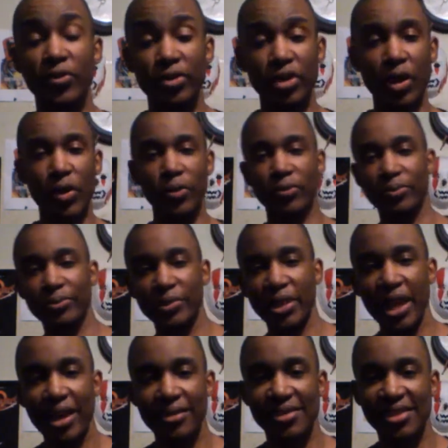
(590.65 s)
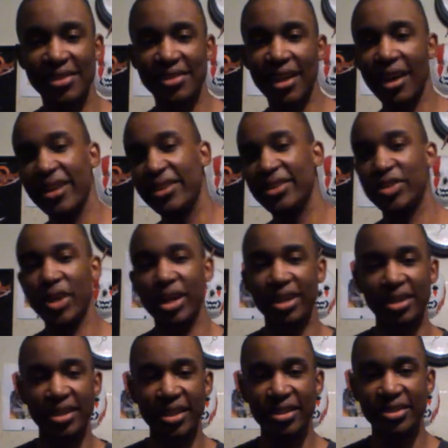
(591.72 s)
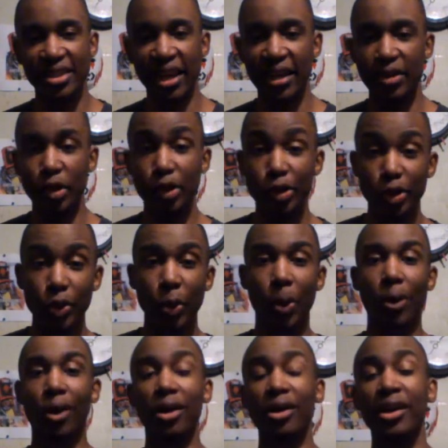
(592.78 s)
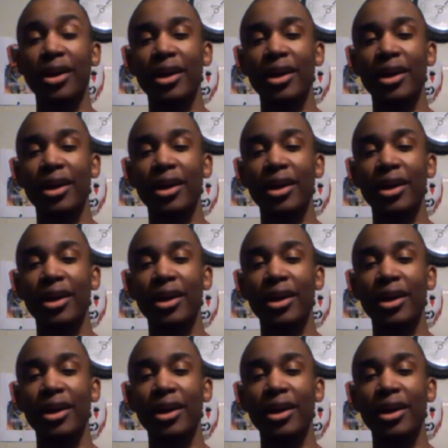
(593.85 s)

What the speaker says: Don't let society try to dictate who you are.